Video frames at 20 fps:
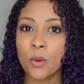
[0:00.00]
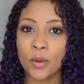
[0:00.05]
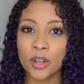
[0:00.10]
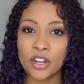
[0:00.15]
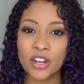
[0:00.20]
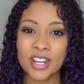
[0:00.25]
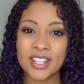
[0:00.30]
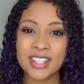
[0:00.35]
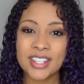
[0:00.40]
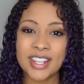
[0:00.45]
When
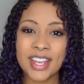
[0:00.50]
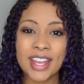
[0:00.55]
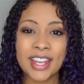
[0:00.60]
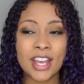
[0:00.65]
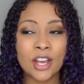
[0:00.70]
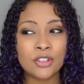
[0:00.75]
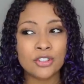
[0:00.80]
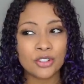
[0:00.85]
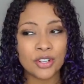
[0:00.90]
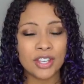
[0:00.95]
crested
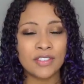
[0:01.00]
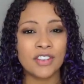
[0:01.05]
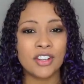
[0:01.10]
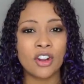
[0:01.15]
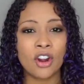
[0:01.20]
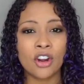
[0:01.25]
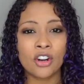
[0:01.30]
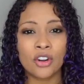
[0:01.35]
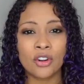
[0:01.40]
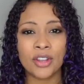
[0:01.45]
geckos or even
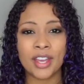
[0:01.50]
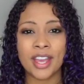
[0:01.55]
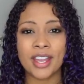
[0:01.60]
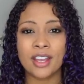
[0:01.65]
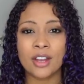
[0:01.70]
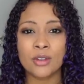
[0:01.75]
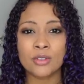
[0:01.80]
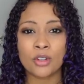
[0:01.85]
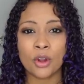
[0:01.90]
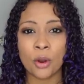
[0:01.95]
gargoyle
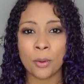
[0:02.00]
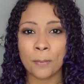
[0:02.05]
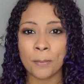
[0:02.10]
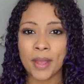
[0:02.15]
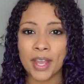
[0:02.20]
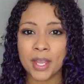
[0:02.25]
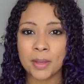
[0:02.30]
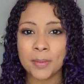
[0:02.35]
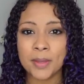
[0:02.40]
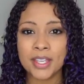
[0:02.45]
geckos are
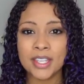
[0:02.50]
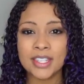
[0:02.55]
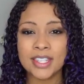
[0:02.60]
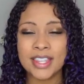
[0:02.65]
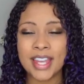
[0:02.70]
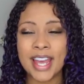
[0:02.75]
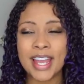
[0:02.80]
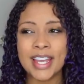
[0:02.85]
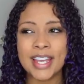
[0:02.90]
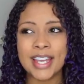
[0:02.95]
babies,
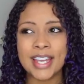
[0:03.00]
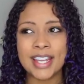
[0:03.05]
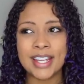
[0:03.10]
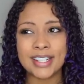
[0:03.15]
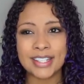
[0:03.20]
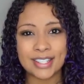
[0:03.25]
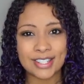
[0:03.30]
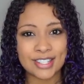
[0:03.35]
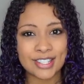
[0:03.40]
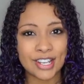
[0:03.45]
they
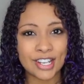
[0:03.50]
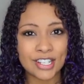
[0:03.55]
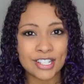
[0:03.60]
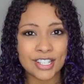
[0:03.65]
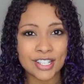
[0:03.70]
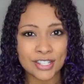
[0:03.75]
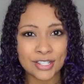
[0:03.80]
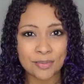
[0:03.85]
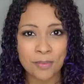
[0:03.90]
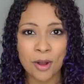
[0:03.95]
eat such
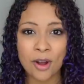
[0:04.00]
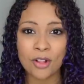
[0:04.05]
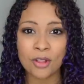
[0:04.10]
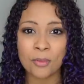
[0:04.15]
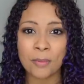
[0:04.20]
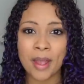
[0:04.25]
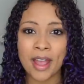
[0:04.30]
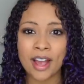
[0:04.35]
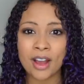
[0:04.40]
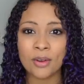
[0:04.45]
a small
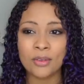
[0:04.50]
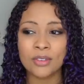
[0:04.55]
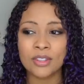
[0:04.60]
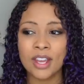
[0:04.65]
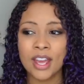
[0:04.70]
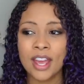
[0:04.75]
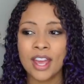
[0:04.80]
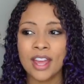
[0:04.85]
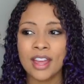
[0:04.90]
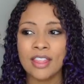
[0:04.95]
amount
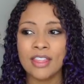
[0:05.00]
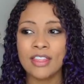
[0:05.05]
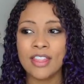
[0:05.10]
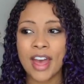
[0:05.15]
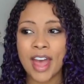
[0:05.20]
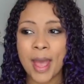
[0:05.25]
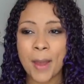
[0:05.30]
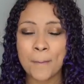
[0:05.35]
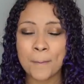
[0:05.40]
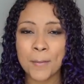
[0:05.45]

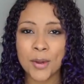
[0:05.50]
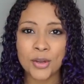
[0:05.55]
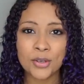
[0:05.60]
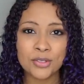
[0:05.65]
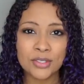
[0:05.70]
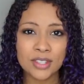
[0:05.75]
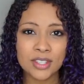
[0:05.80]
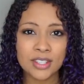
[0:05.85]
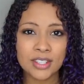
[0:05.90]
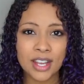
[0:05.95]
that
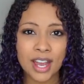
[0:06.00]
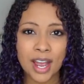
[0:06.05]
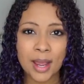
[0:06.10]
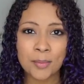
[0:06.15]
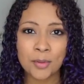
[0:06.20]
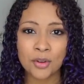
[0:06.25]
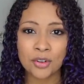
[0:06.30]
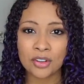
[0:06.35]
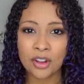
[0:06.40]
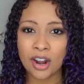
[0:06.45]
most of the
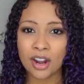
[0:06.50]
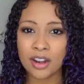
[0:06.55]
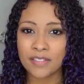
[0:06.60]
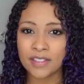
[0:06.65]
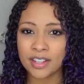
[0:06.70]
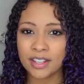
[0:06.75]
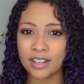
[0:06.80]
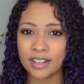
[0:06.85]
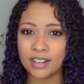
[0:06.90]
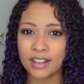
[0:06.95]
time you're not even
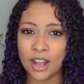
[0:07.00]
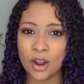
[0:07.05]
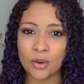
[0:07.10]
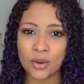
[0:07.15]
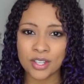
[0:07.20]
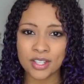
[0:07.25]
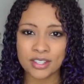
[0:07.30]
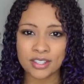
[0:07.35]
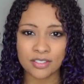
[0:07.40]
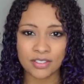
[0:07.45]
gonna
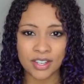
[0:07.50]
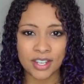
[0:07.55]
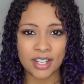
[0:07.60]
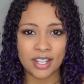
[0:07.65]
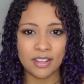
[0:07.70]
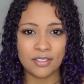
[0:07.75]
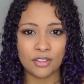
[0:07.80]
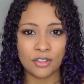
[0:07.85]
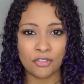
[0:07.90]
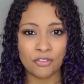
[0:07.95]
notice if any
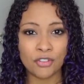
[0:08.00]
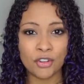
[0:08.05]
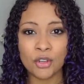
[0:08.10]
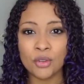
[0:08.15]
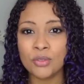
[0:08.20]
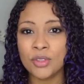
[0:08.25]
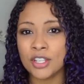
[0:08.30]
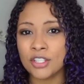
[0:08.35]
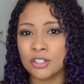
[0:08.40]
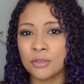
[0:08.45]
of the
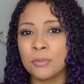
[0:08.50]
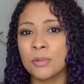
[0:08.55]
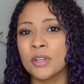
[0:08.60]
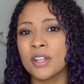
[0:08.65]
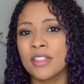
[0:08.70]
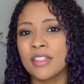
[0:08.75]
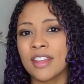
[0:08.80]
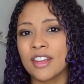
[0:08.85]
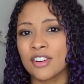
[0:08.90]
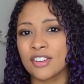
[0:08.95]
food that you put
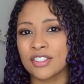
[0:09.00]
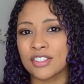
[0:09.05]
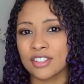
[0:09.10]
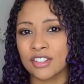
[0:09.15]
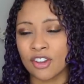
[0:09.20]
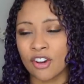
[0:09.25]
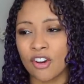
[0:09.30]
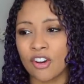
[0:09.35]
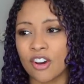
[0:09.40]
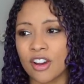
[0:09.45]
in there is
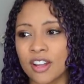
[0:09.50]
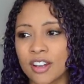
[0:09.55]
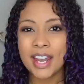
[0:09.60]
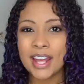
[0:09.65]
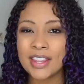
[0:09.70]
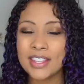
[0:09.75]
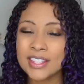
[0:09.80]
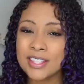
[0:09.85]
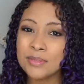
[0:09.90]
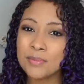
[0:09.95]
gone. Now,
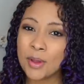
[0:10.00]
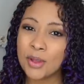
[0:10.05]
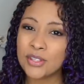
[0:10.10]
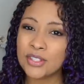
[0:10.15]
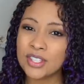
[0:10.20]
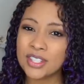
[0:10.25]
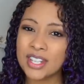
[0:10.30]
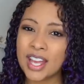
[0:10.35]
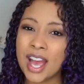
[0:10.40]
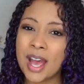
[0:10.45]
this is most
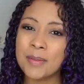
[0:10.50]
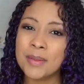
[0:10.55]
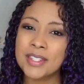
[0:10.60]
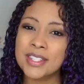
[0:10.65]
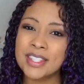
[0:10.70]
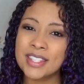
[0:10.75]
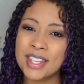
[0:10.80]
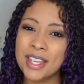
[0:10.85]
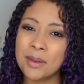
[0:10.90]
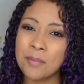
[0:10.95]
of the time, this
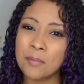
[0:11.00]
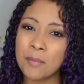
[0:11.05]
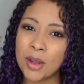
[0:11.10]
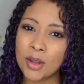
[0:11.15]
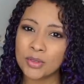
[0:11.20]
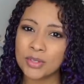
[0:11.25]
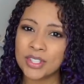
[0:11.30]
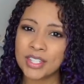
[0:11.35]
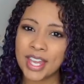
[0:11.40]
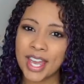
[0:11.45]
is in
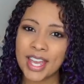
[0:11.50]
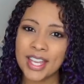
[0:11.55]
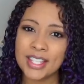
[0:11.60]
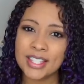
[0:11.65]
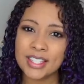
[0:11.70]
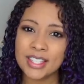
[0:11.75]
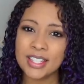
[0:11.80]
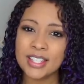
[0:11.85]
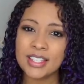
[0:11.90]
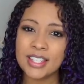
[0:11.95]
most
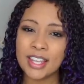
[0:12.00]
cases.